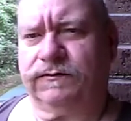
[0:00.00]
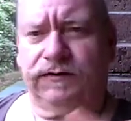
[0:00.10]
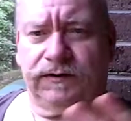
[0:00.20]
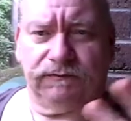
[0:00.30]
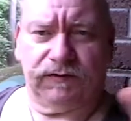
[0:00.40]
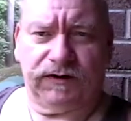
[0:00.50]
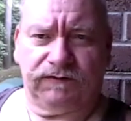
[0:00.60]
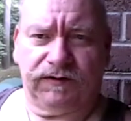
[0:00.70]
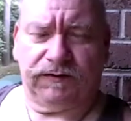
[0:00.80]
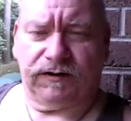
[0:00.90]
unit,
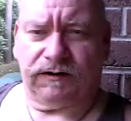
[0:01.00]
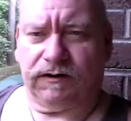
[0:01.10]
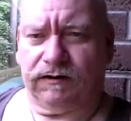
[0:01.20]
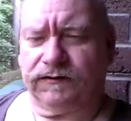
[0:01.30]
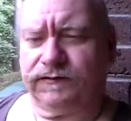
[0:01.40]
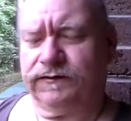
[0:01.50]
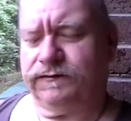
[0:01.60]
whatever you want to call us,